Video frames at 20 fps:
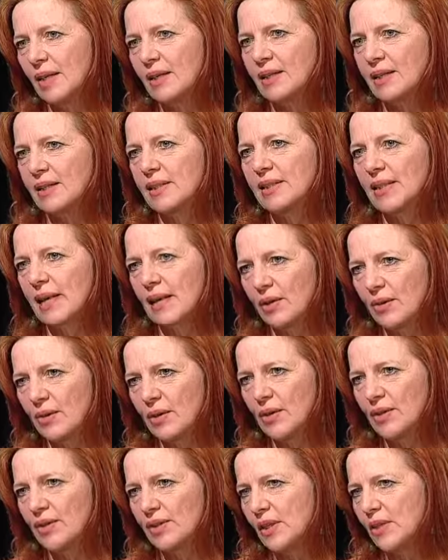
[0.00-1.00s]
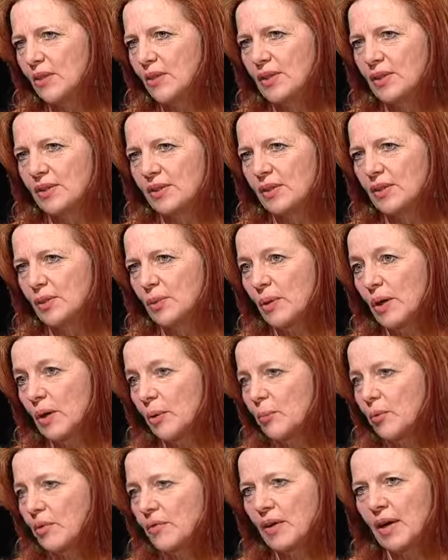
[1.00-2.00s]
excel in those areas as
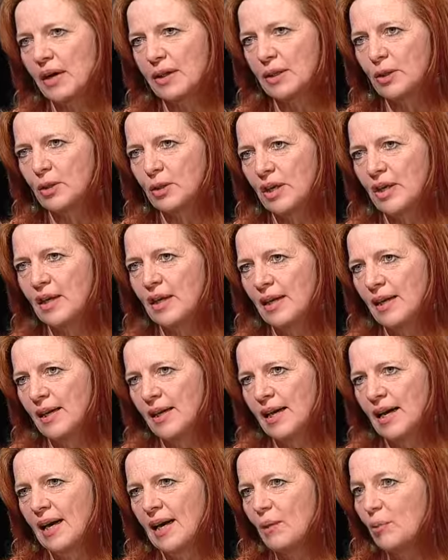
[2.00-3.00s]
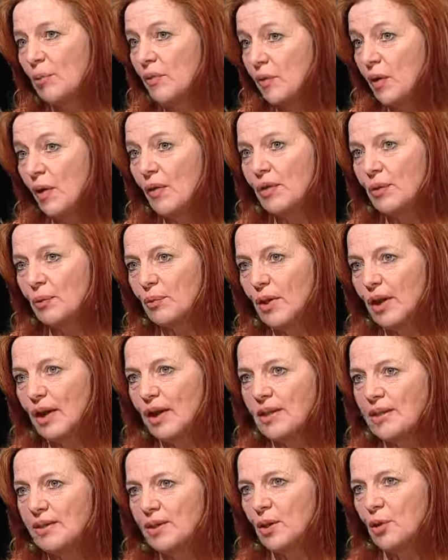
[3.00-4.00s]
well, provided we've got the
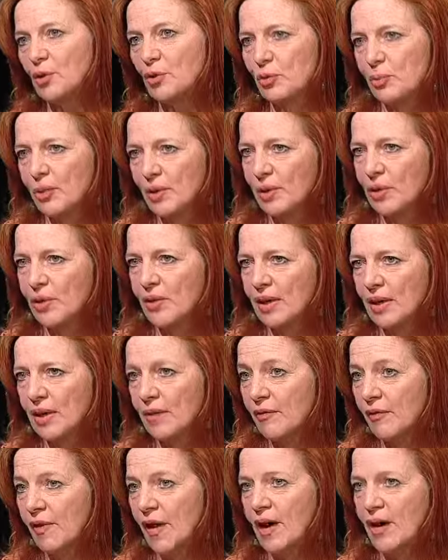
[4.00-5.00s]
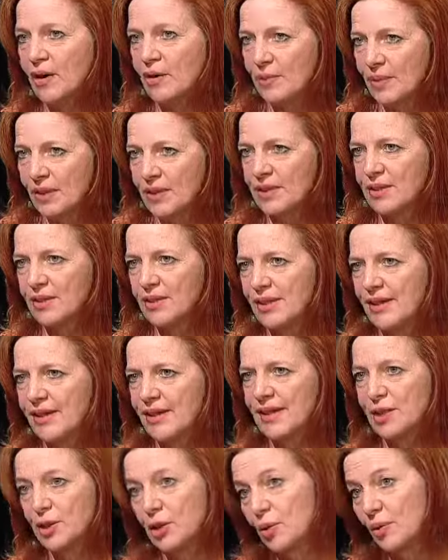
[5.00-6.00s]
right entrepreneurial environment
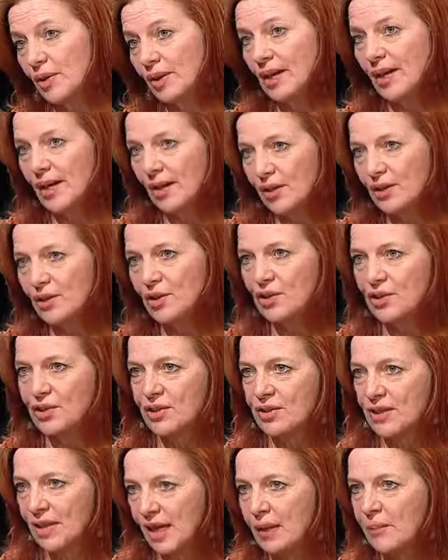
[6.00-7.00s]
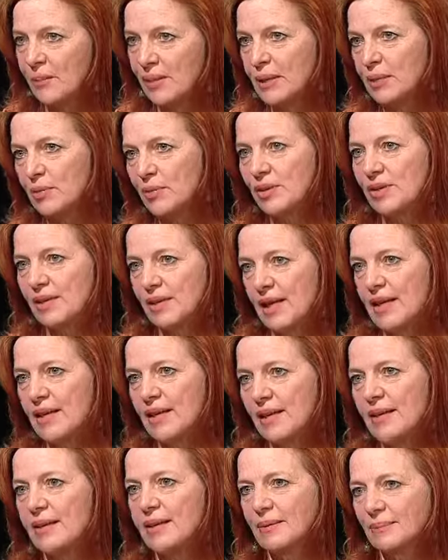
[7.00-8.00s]
to encourage young people to stay
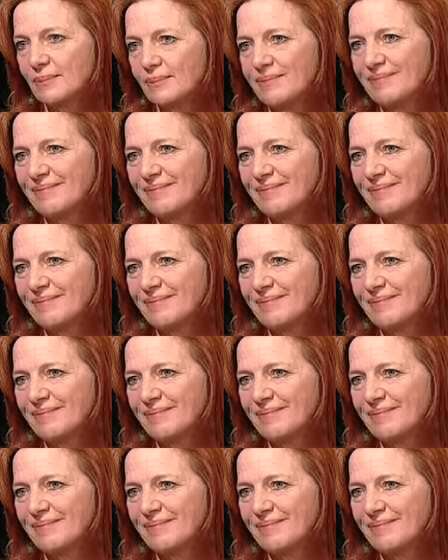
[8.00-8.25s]
here.